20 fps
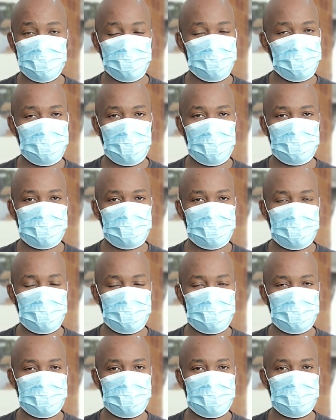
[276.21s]
You can't
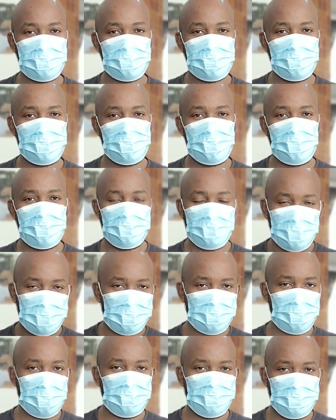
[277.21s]
tell
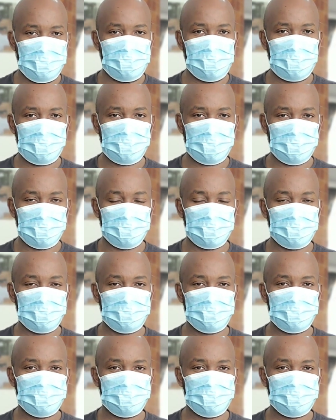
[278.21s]
because I have a mask on.